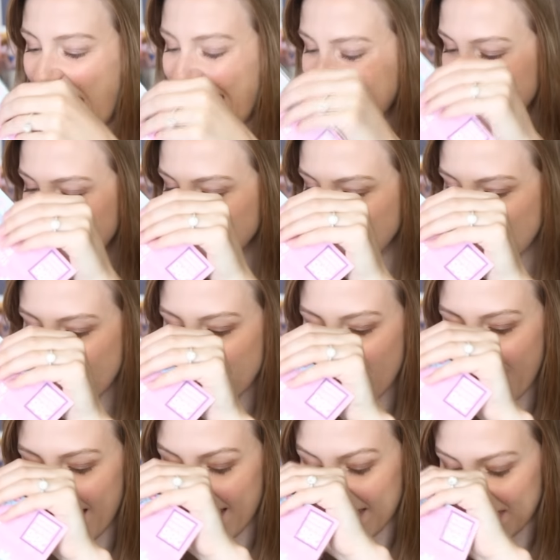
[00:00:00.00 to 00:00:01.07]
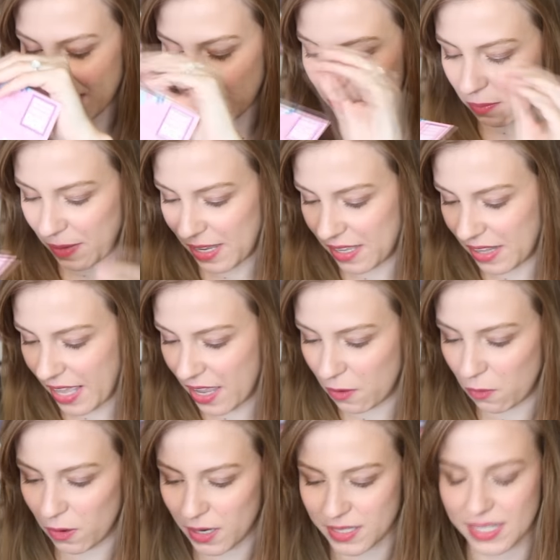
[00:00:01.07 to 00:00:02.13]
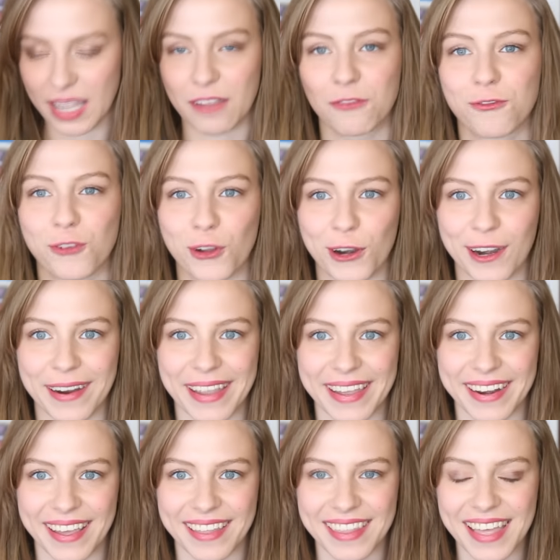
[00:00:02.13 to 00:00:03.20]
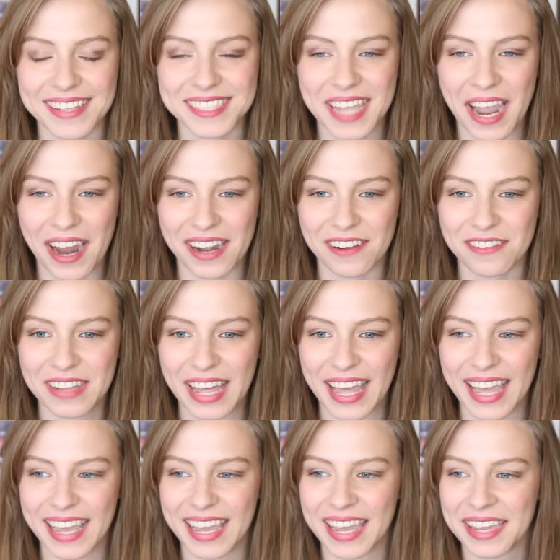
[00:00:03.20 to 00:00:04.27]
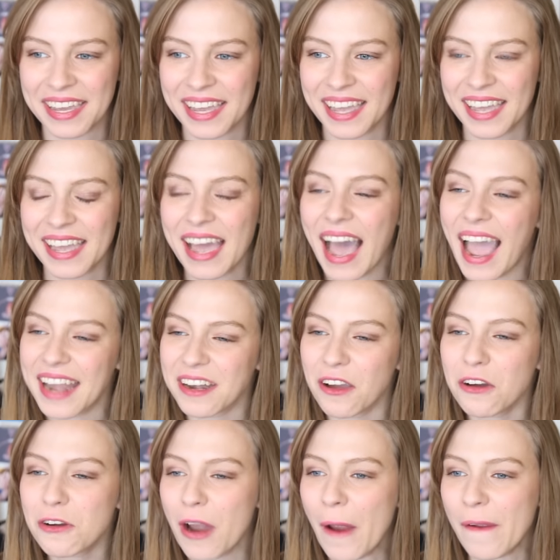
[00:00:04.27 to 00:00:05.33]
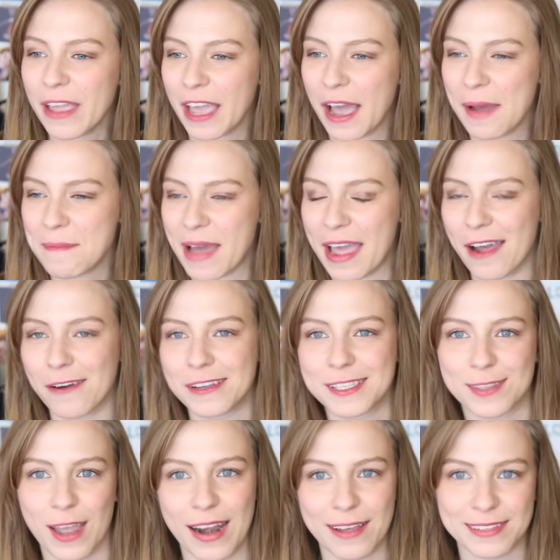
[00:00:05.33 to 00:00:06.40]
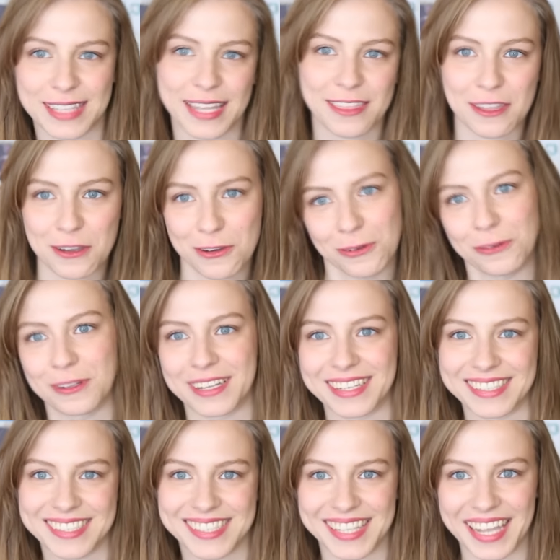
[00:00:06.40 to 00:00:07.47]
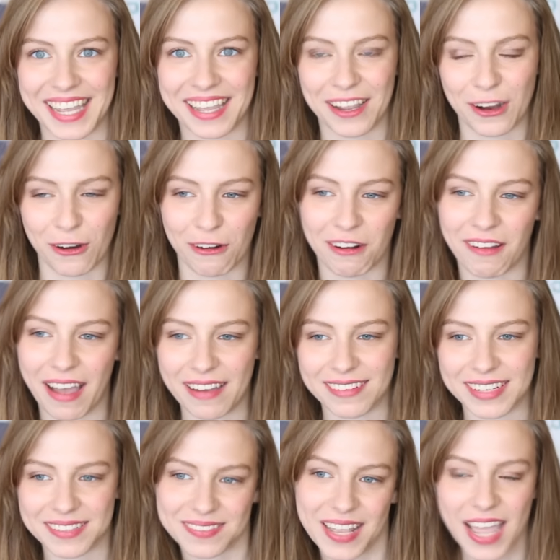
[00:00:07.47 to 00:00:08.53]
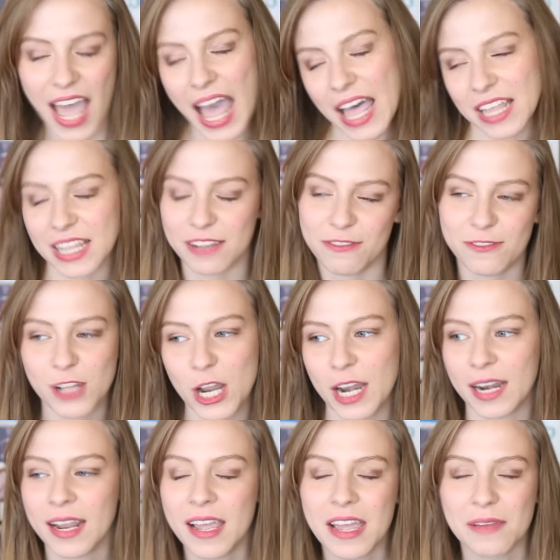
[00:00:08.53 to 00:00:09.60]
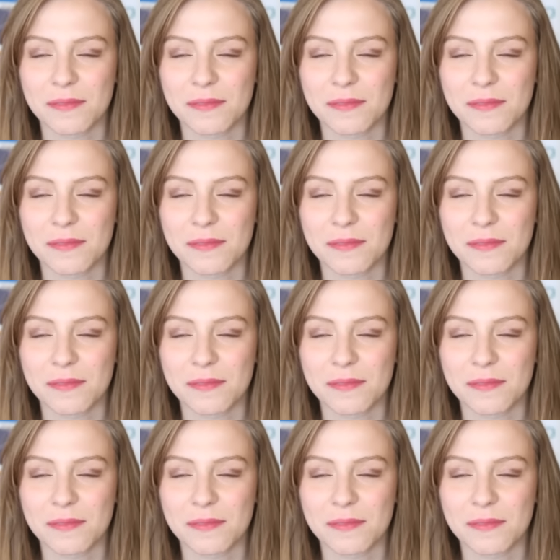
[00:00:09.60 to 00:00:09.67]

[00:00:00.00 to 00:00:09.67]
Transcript: I don't know why there would be, like, words like flirt in it. That's kind of like... I know growing up, I always thought I was, like, the coolest, like, girl ever. I'm like, I like flirt.